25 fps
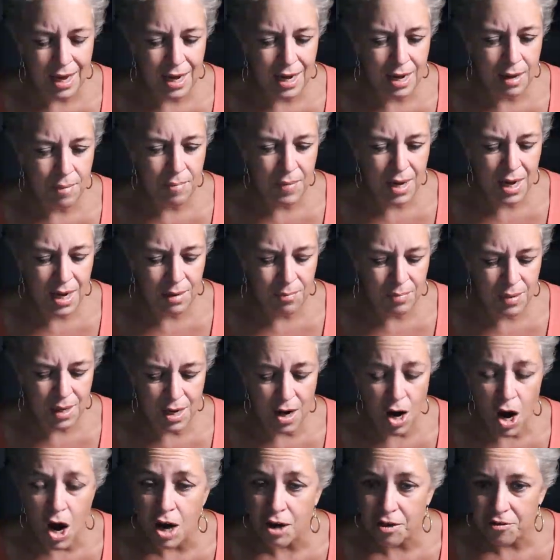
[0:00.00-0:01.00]
and it may
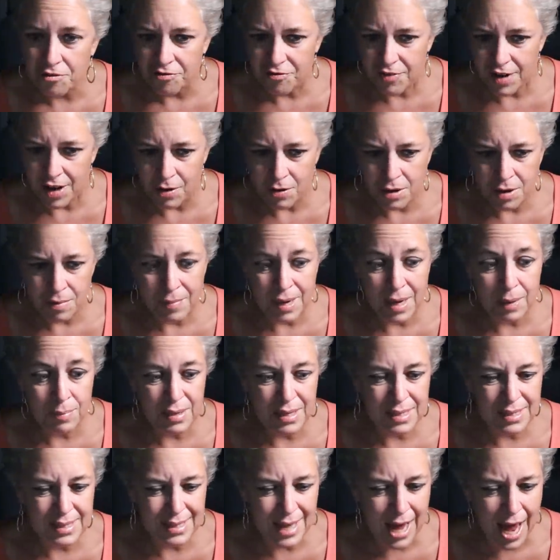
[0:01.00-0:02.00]
be heartfelt. It may
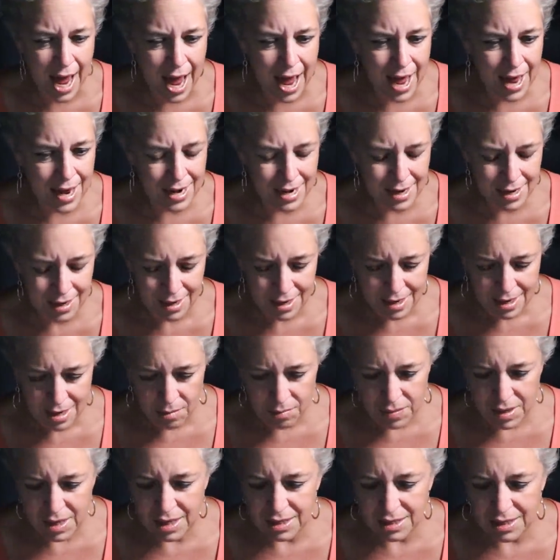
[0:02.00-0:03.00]
be sad
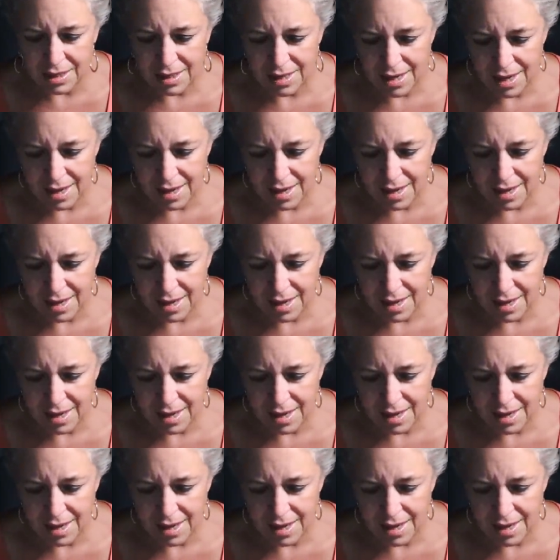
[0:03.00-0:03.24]
because of